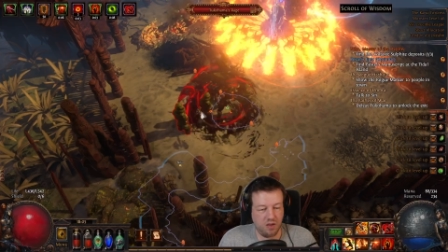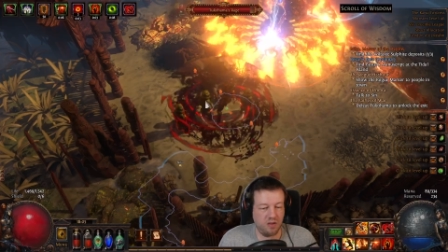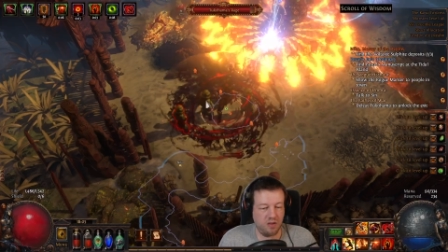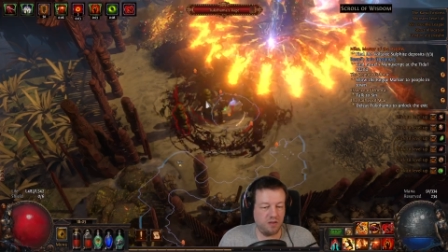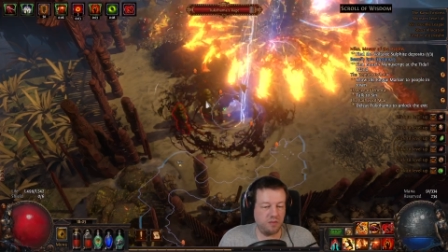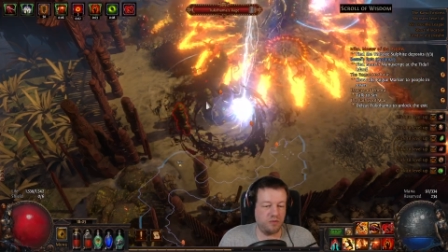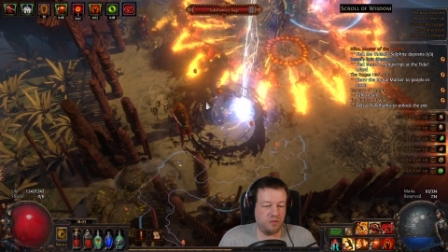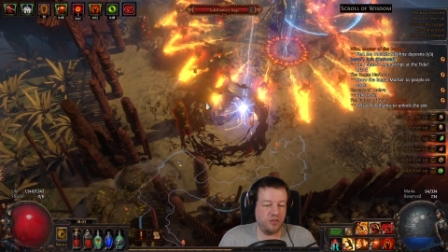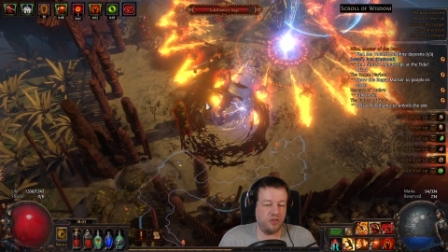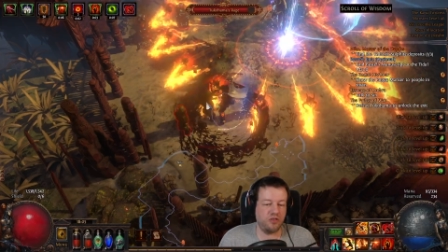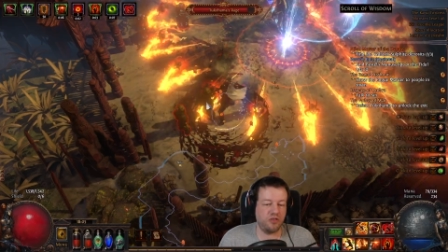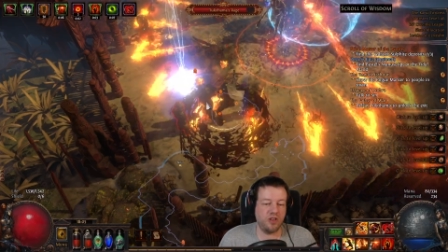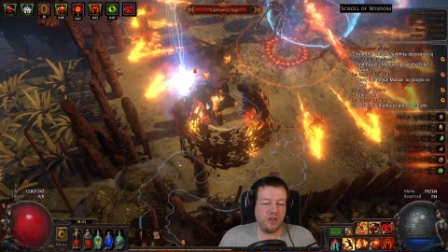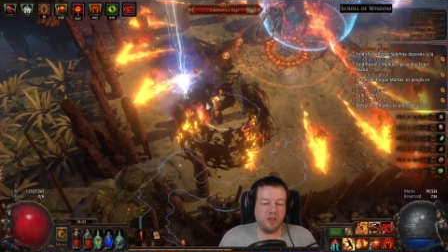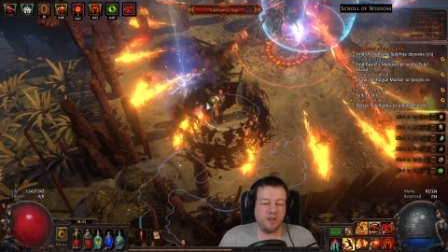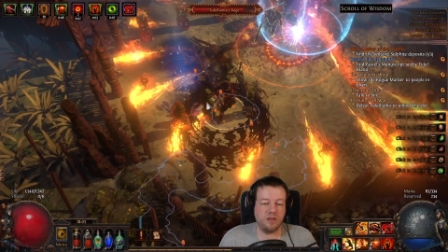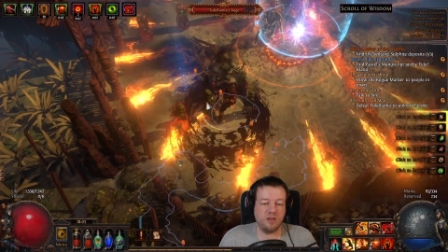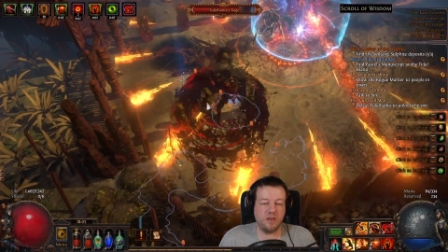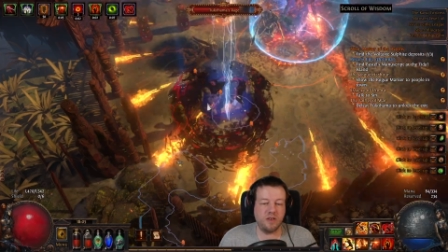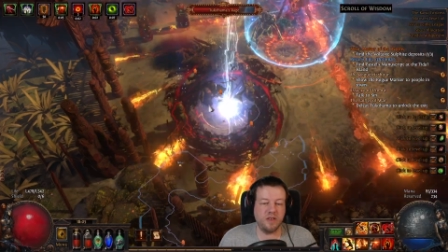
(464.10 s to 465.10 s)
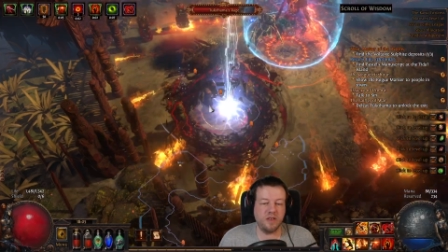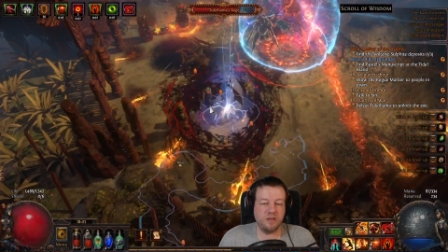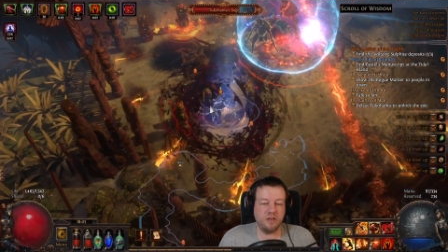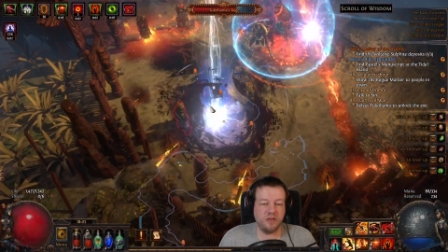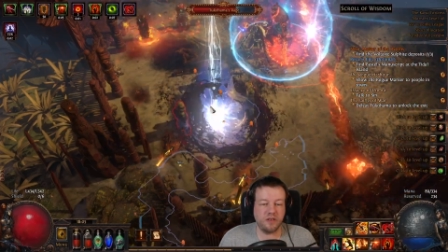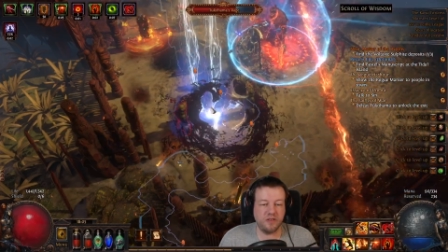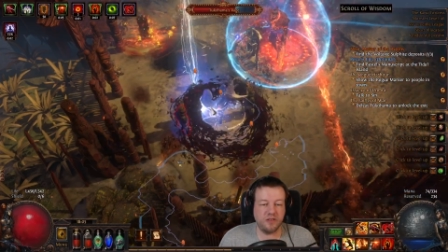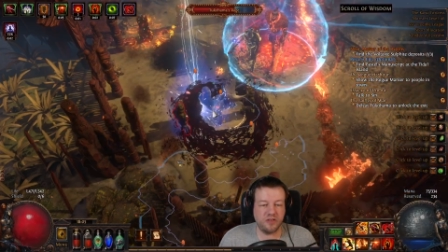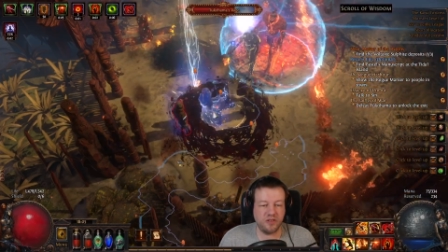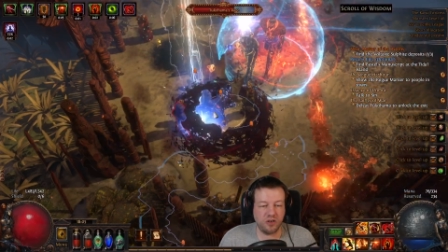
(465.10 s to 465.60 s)
I'm just going to kill
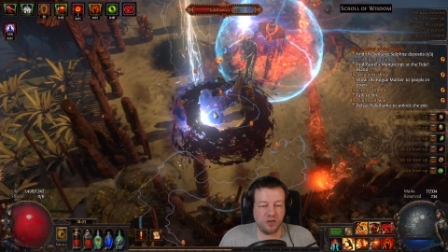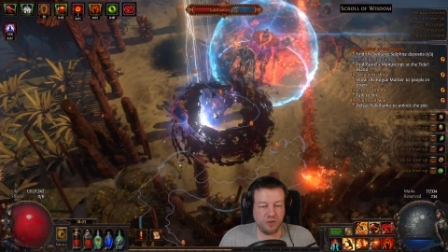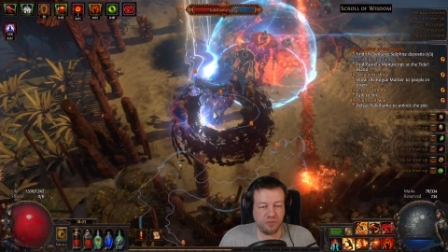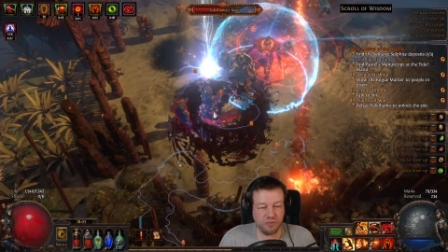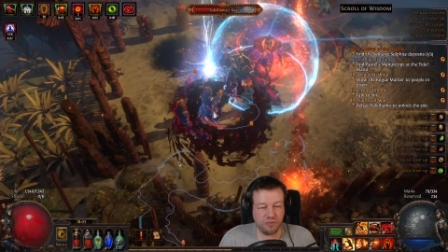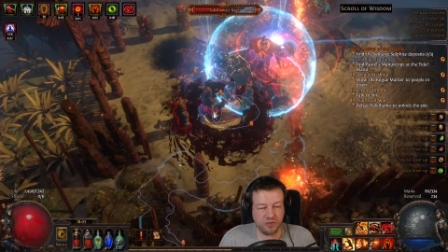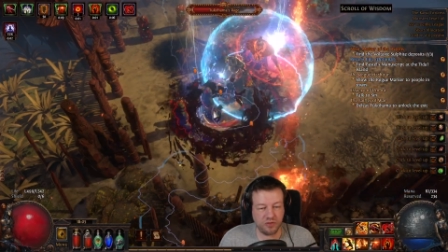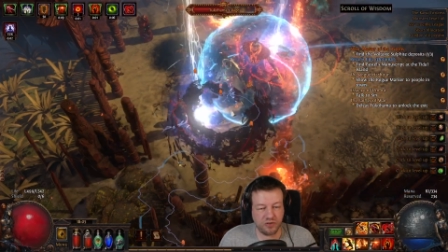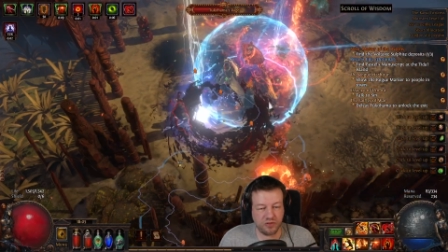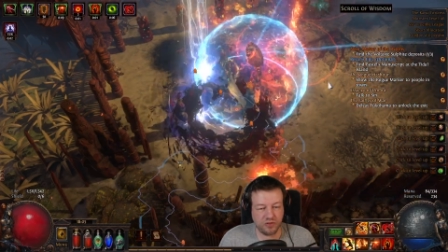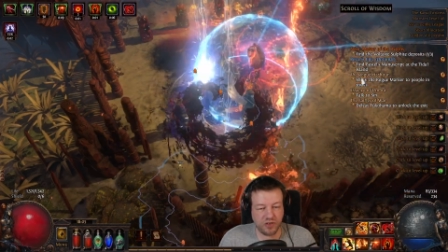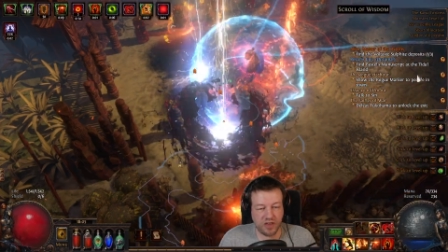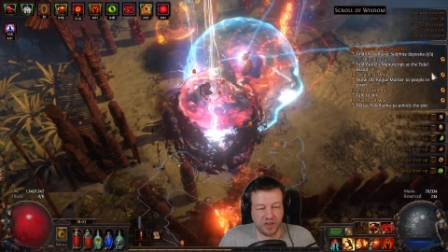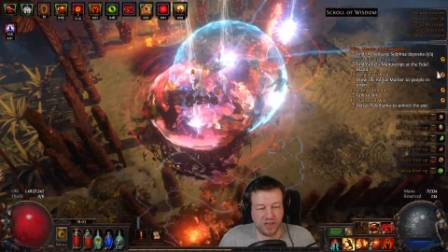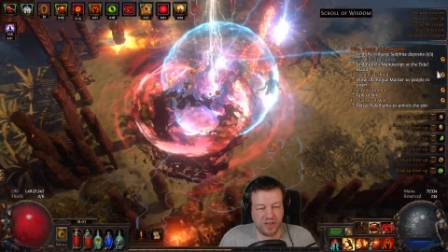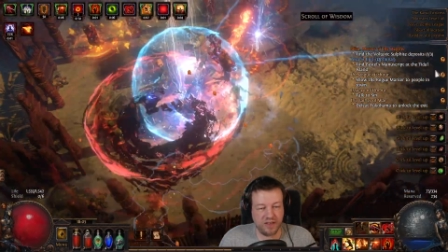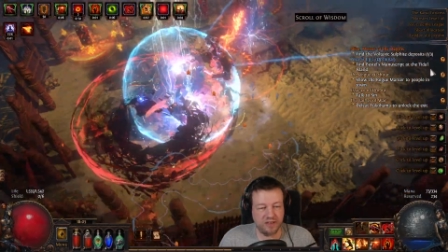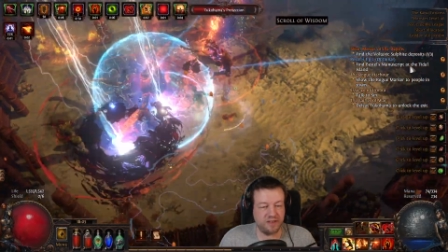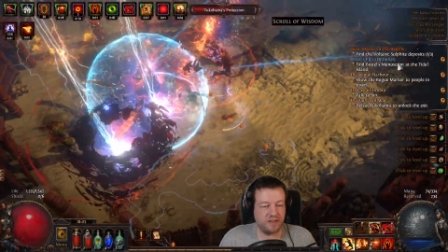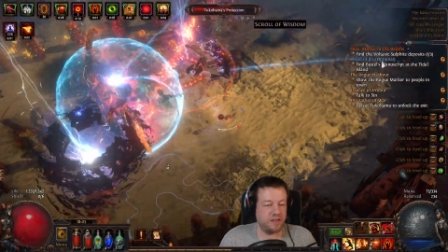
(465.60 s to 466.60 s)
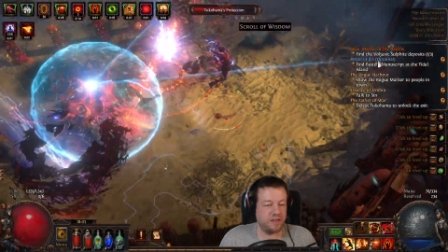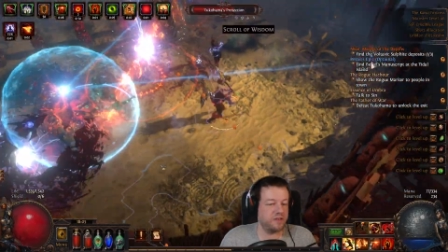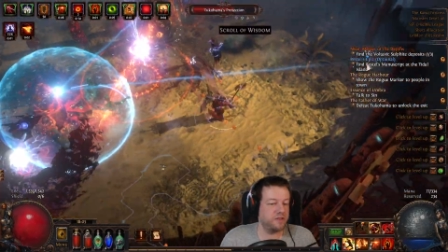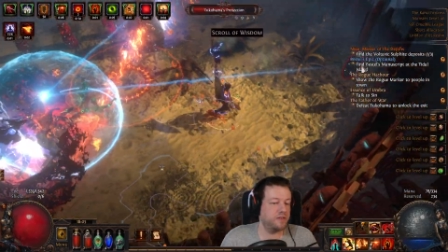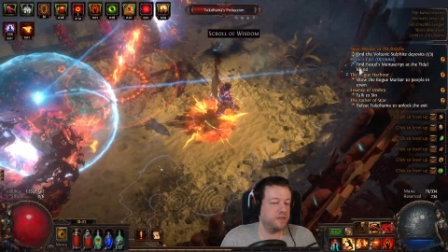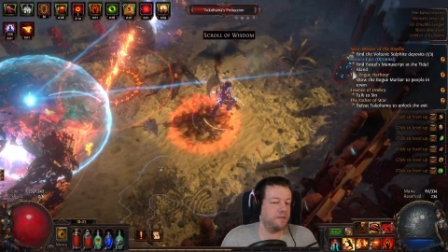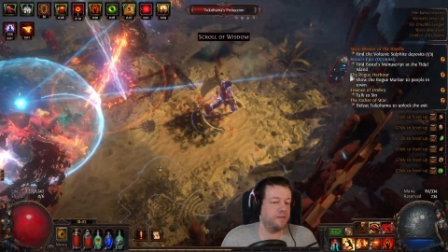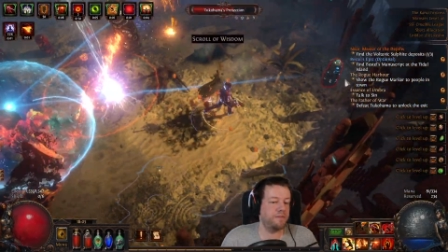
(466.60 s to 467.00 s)
these totems because they're hitting us.